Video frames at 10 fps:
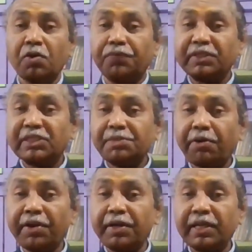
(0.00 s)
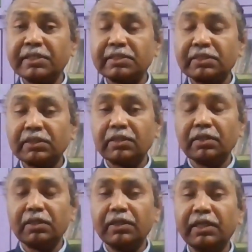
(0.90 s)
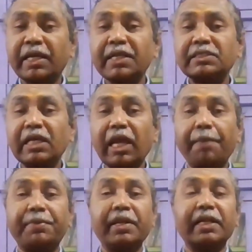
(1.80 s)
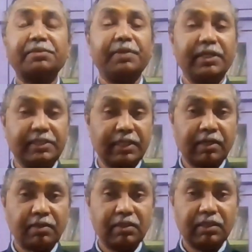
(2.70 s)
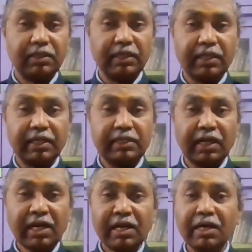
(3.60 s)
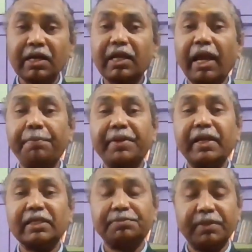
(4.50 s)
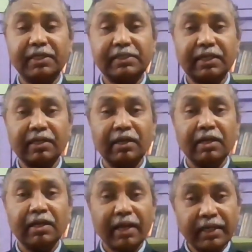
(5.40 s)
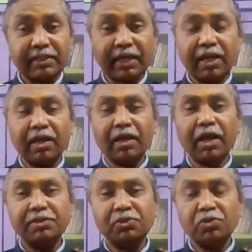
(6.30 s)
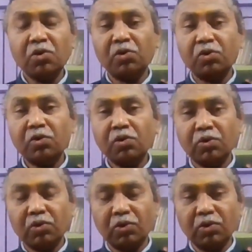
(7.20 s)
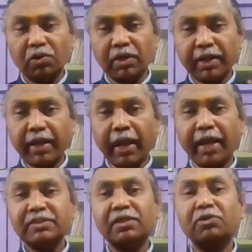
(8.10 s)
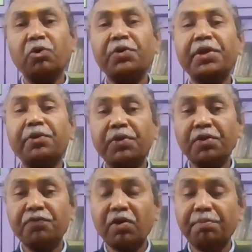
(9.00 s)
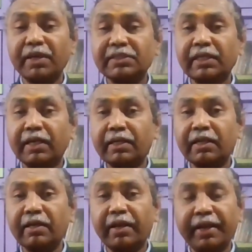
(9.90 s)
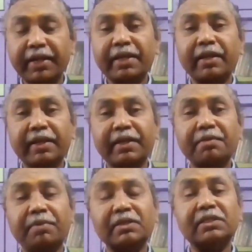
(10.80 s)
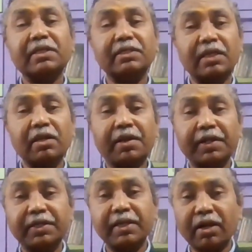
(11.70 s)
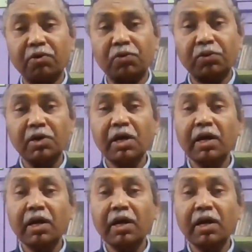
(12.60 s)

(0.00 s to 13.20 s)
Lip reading: First point is increase the capital expenditure. Increase the capital expenditure. Right. As you know, as in 2024 budget, Indian budget has allocated around